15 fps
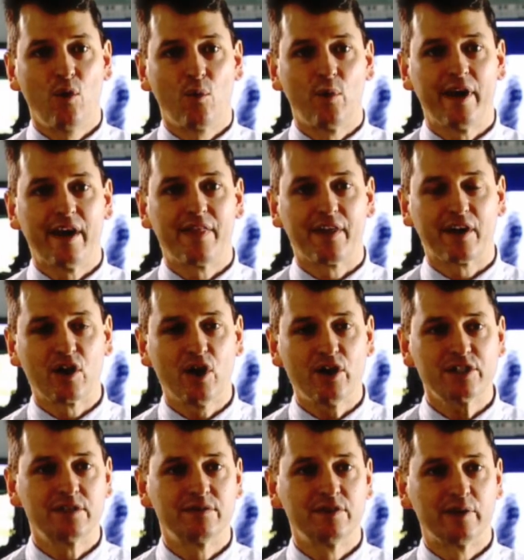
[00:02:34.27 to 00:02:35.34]
where the
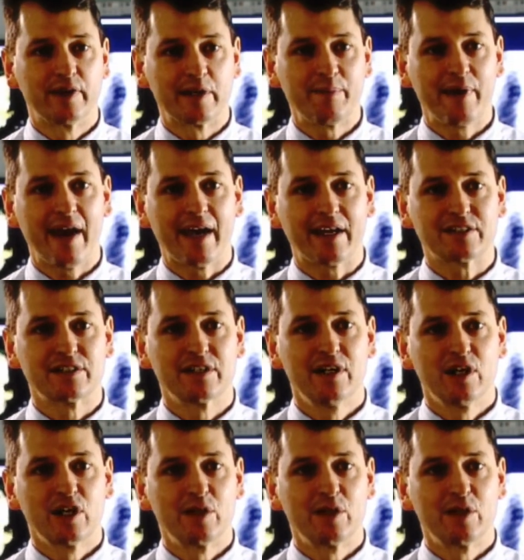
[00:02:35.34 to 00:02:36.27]
cost of doing a PACS